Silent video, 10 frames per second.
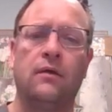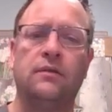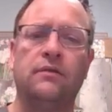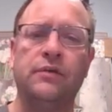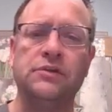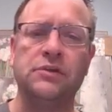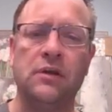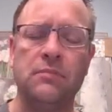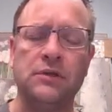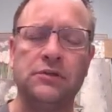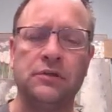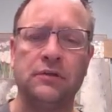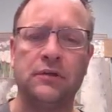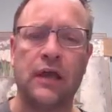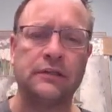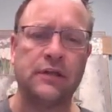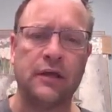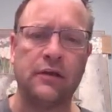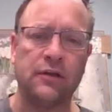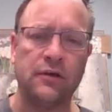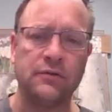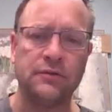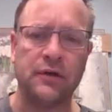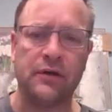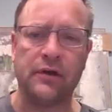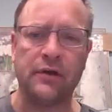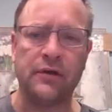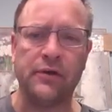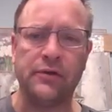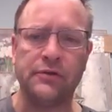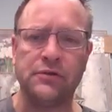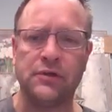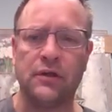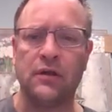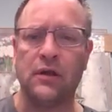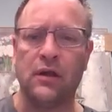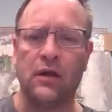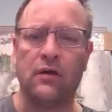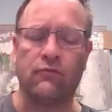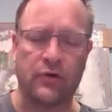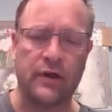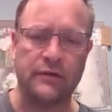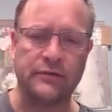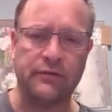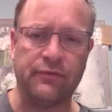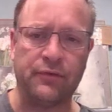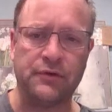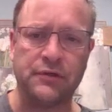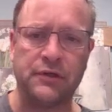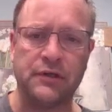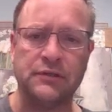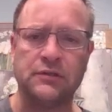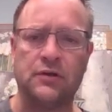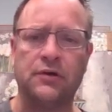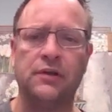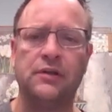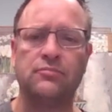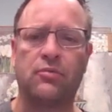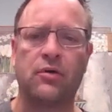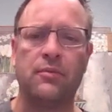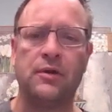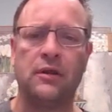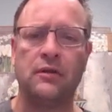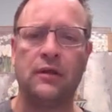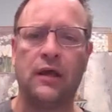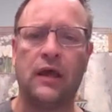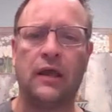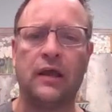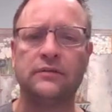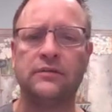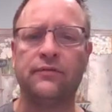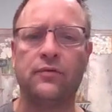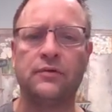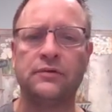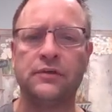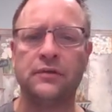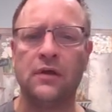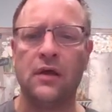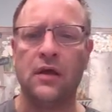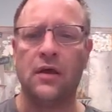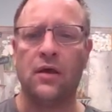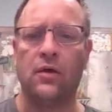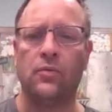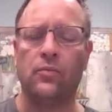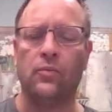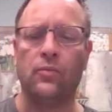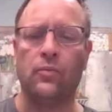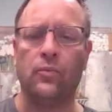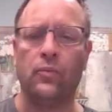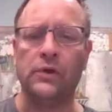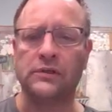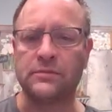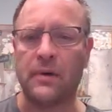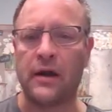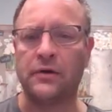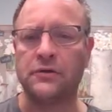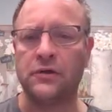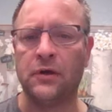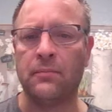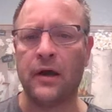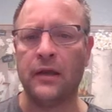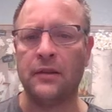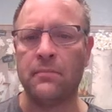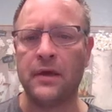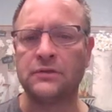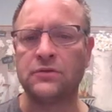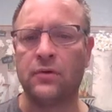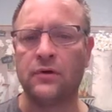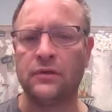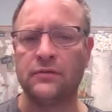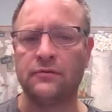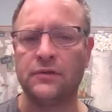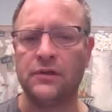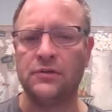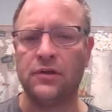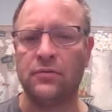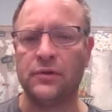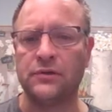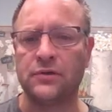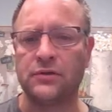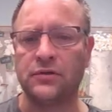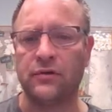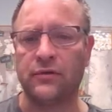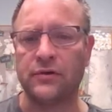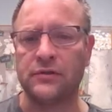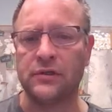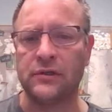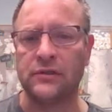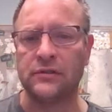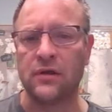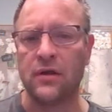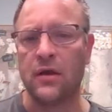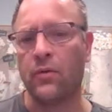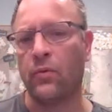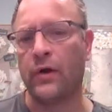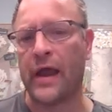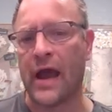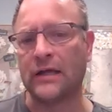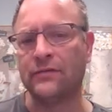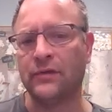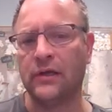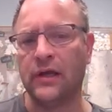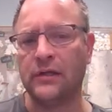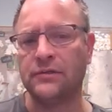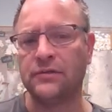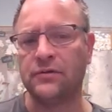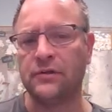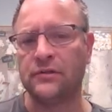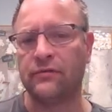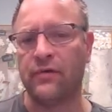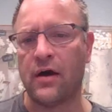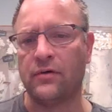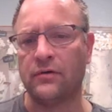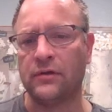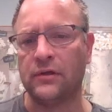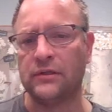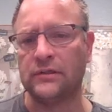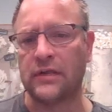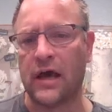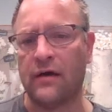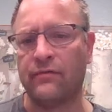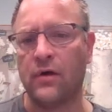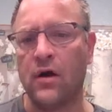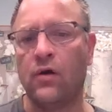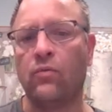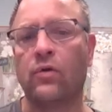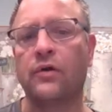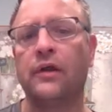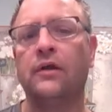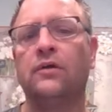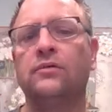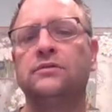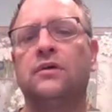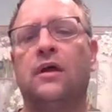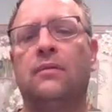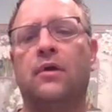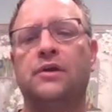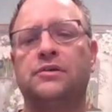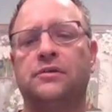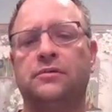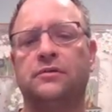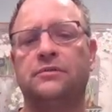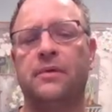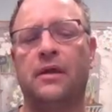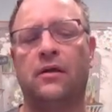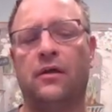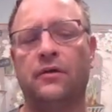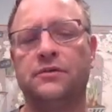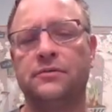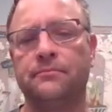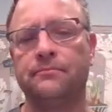The vision and mission, as I close here in conclusion, for Cal State Fullerton is learning is permanent at Cal State Fullerton. We aspire to combine the best qualities of teaching and research universities where actively engaged students and faculty and staff work in close collaboration to expand knowledge.